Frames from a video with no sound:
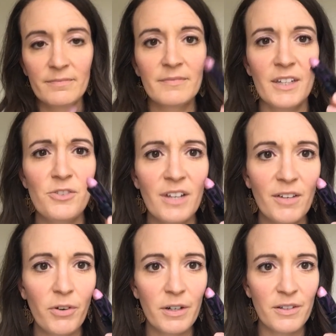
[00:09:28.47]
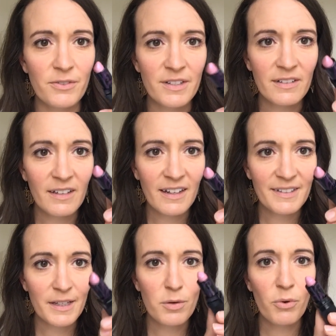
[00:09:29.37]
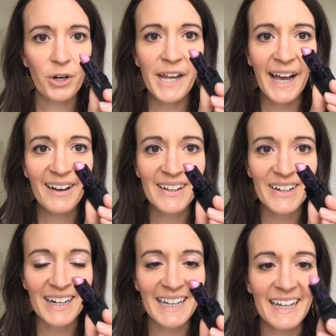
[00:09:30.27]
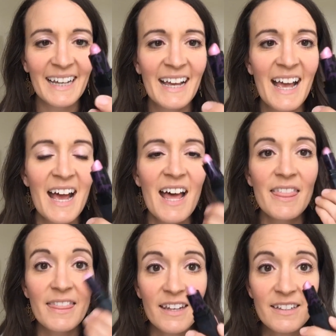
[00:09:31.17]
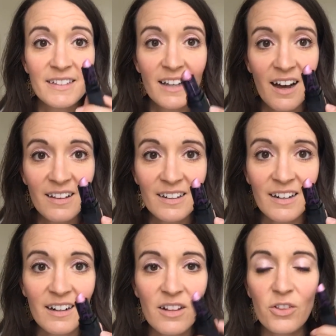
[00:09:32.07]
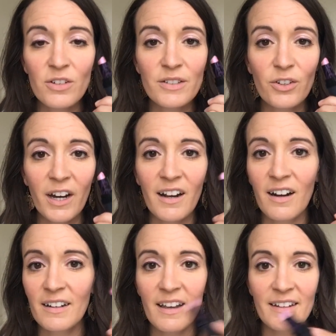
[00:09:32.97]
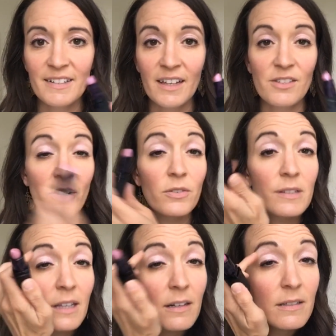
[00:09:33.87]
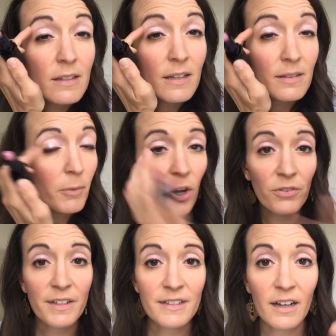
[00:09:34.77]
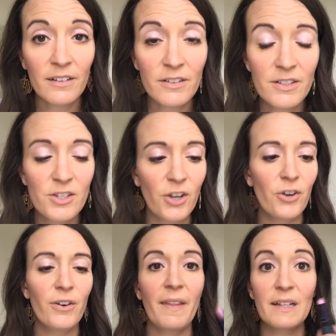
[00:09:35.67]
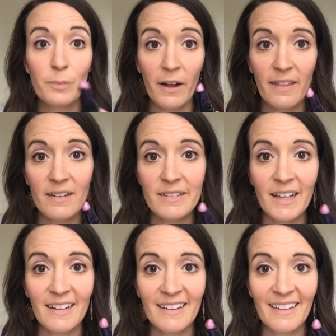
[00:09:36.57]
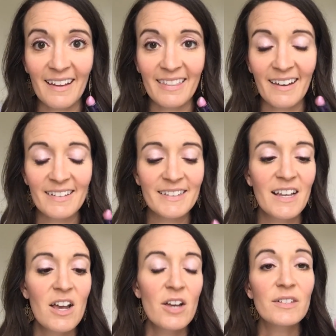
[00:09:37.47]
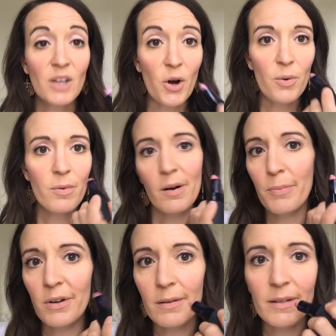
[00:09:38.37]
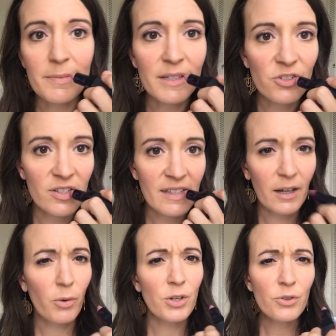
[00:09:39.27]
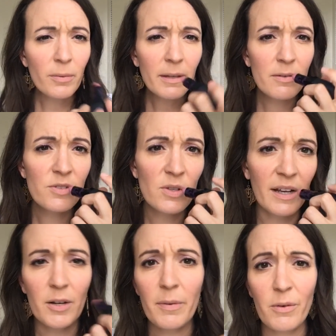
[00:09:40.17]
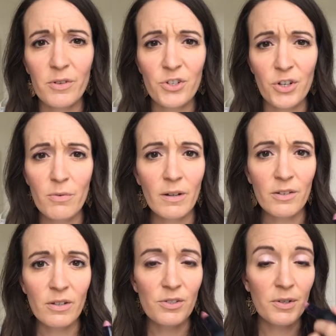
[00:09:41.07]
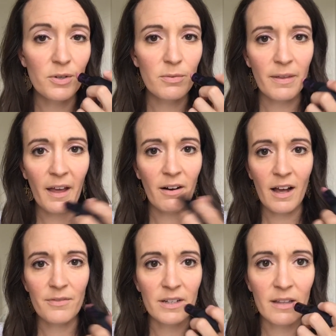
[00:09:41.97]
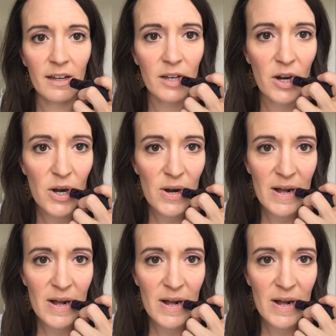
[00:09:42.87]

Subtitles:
Can you tell I've already used it a lot? It's like worn down already. This color looks great on any skin tone. So does all of these colors do, and that's why they designed it like this. So I'll put on lipstick just like I would. Normally I would do liner, but I want to show you what you can do without having liner